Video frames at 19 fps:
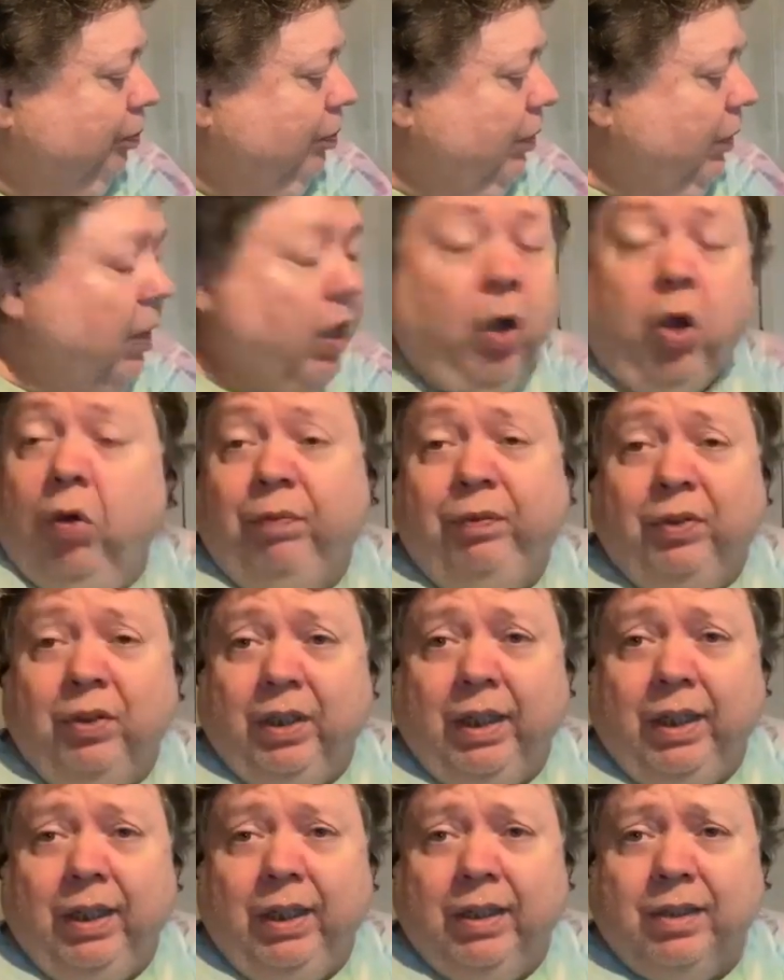
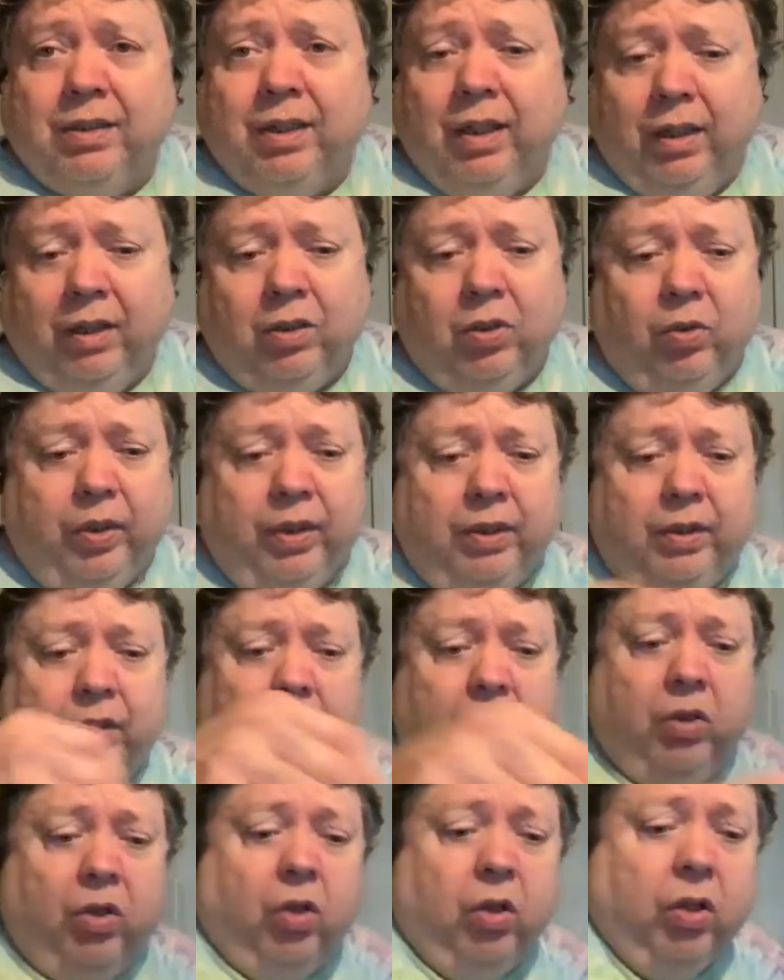hopefully it's not going to
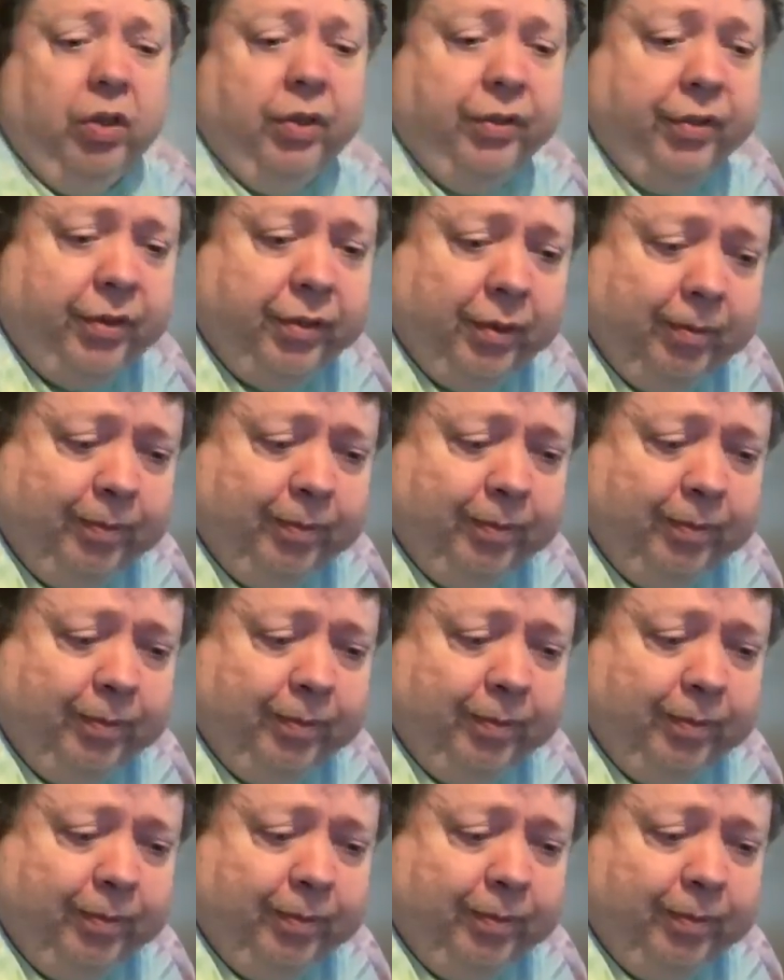cause